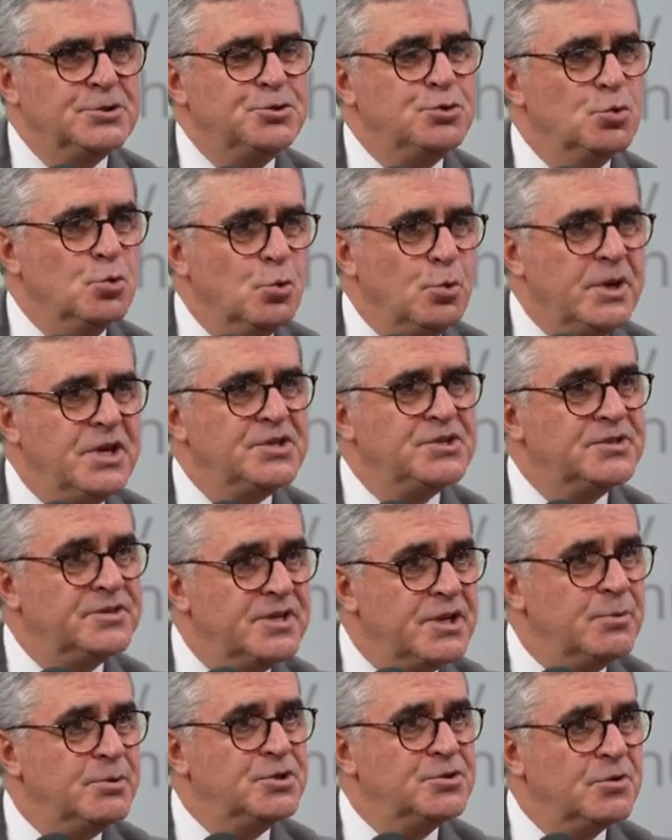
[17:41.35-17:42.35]
to
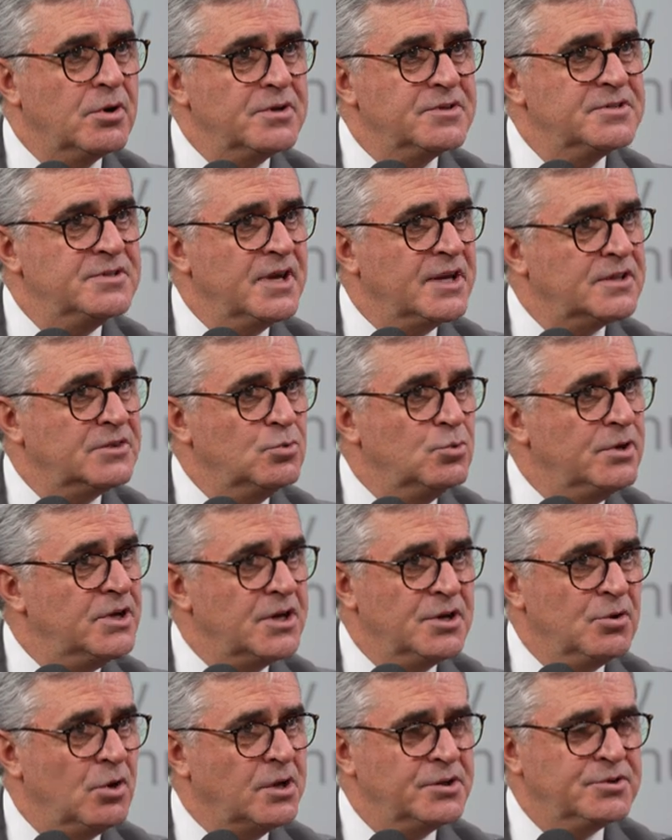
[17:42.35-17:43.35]
reach territories that
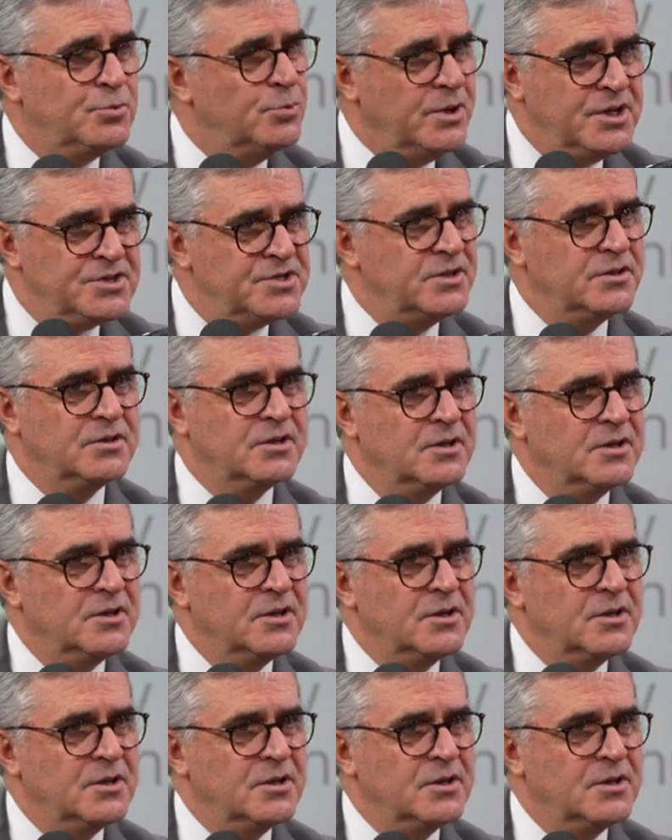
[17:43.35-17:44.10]
we are not reaching.